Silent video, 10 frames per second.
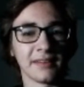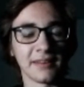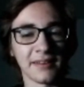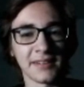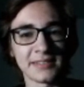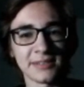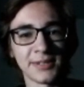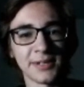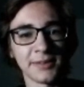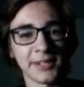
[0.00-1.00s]
Alright, so
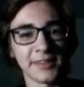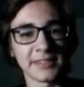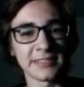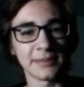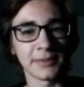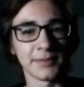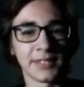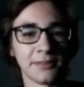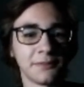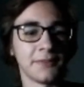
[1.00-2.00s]
here we are in step 3,
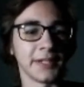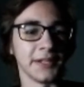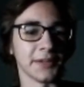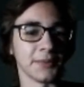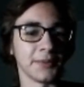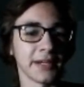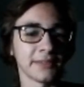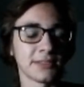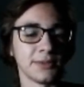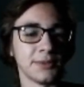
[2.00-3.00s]
configure. We have
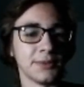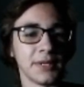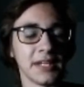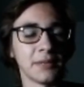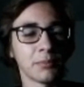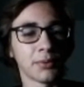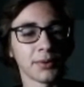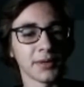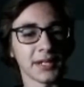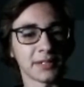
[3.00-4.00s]
to
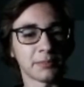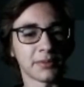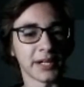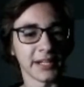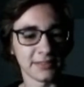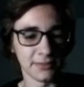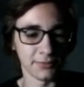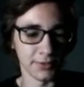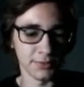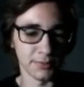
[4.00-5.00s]
import an appliance in
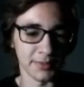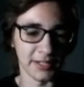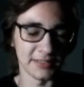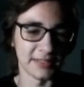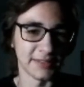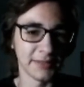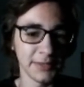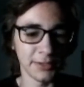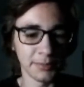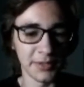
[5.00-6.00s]
VirtualBox. Now let
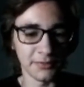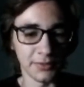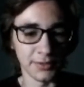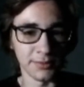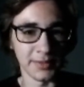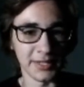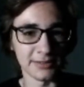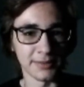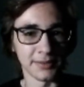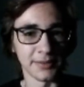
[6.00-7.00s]
me open up VirtualBox
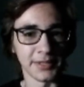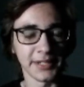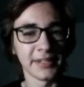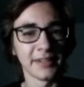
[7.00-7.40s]
real quick,